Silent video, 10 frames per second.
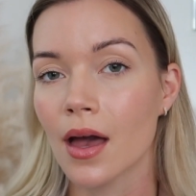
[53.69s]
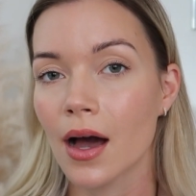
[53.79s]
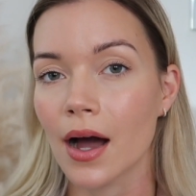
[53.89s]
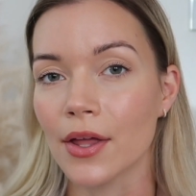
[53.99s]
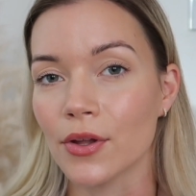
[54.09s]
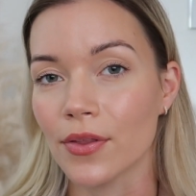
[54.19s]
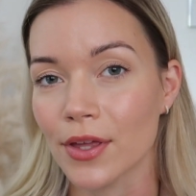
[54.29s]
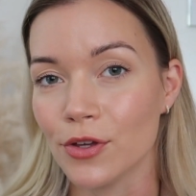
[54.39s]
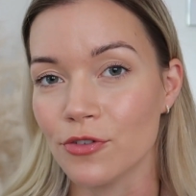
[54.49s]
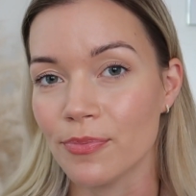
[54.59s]
I know that
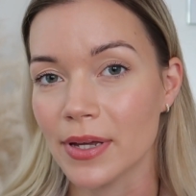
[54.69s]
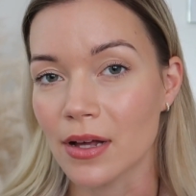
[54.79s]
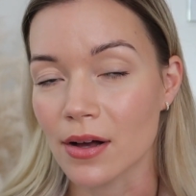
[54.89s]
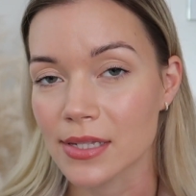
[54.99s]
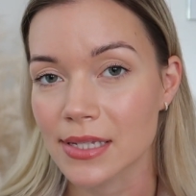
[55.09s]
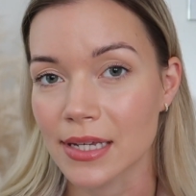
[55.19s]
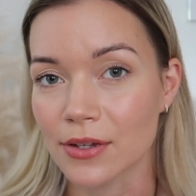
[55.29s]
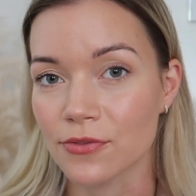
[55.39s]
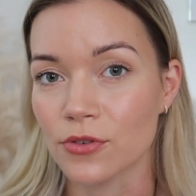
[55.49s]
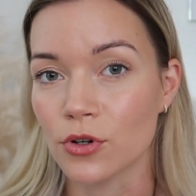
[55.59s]
you've been asking
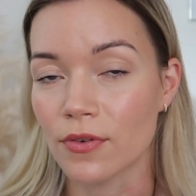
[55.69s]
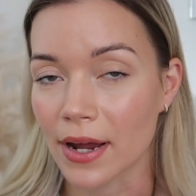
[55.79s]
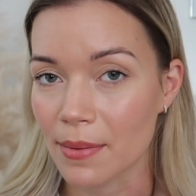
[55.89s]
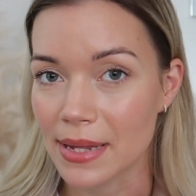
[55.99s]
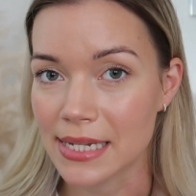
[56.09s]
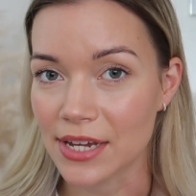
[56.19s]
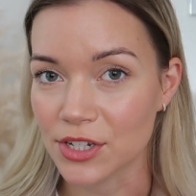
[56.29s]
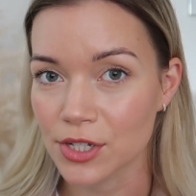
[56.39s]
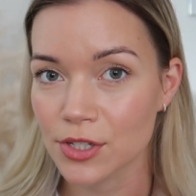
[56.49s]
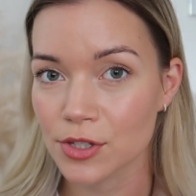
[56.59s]
for
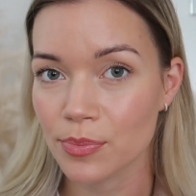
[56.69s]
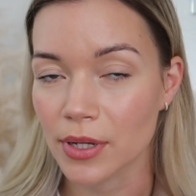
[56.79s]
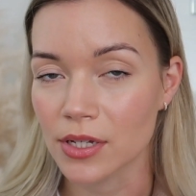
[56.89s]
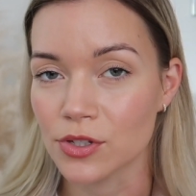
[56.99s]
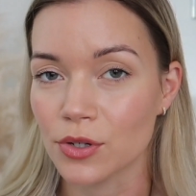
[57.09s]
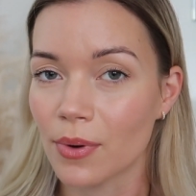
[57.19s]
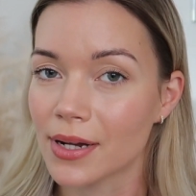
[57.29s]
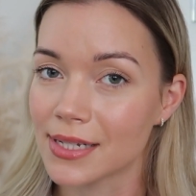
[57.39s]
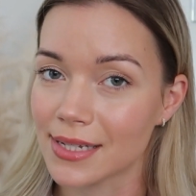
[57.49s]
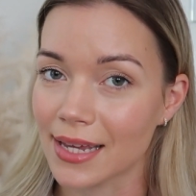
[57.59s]
recommendations because you wanted
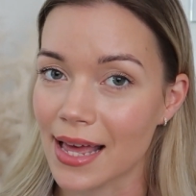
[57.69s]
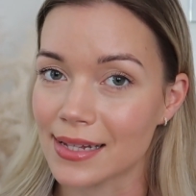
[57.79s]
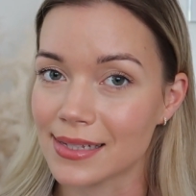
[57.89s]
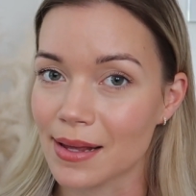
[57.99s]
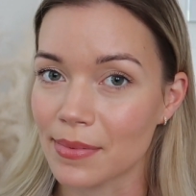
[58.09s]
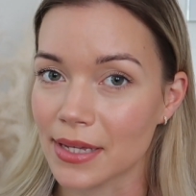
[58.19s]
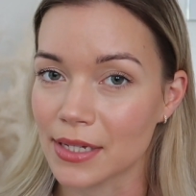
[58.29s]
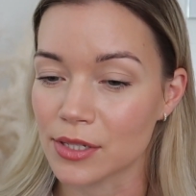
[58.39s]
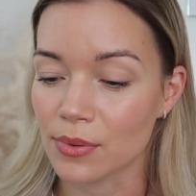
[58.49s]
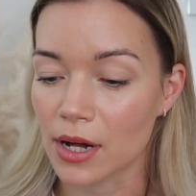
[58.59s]
to get something
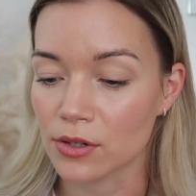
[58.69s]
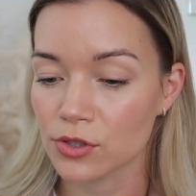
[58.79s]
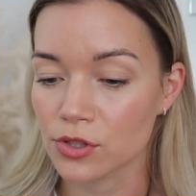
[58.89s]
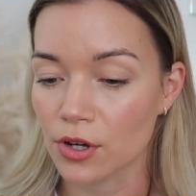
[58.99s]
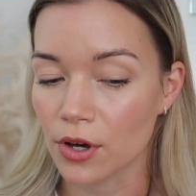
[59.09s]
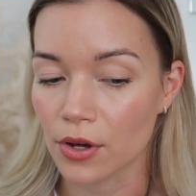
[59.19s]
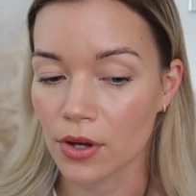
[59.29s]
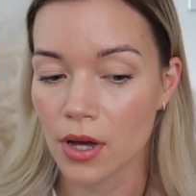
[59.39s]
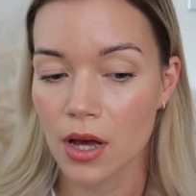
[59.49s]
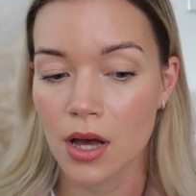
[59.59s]
as well, so
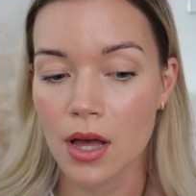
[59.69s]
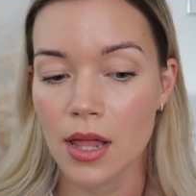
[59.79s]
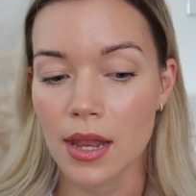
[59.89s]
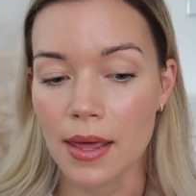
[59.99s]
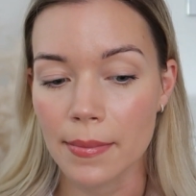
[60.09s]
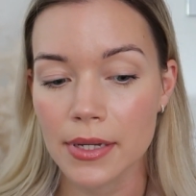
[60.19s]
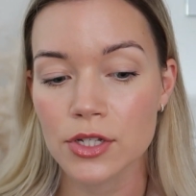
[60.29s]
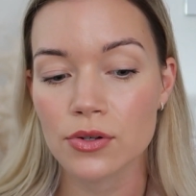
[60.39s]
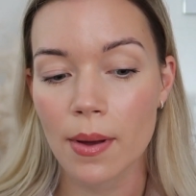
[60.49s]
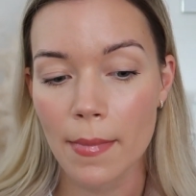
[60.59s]
let me
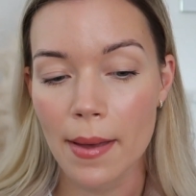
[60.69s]
try my